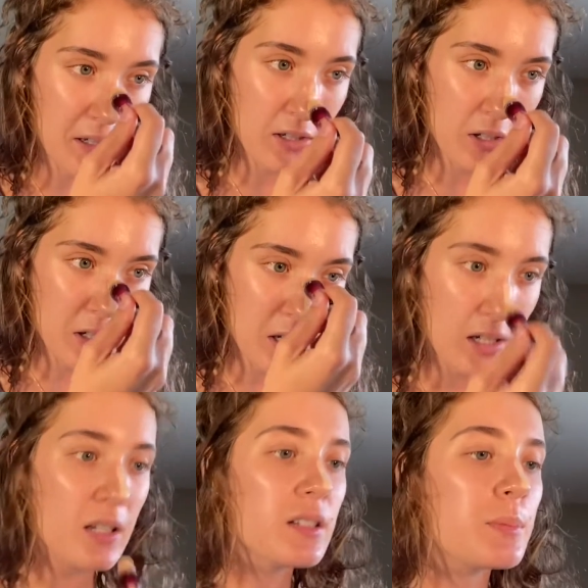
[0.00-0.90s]
She
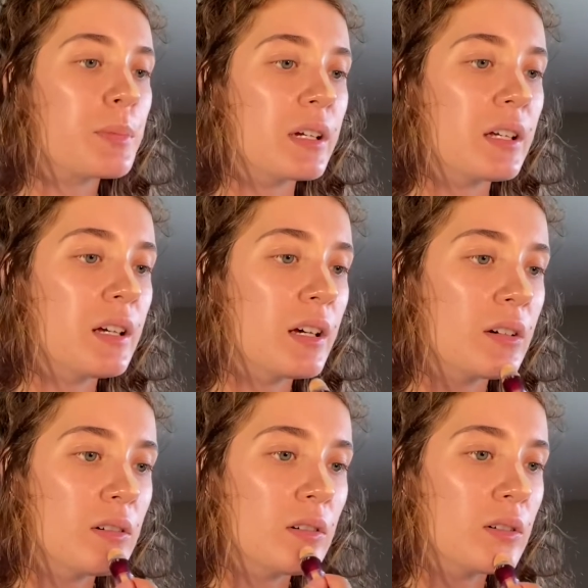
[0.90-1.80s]
is breaking
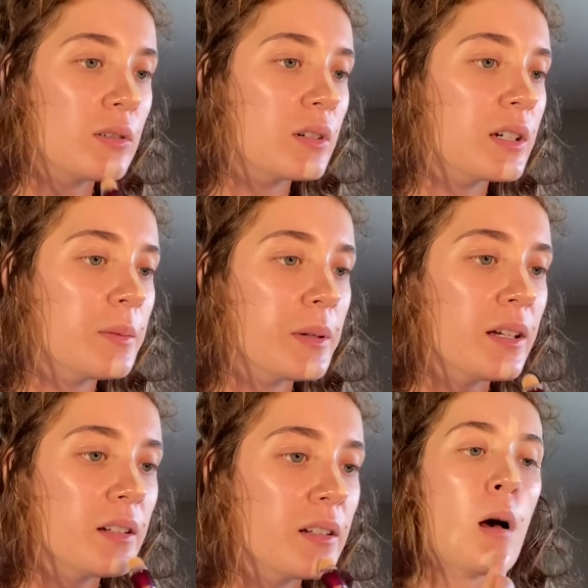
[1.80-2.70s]
out quite a bit.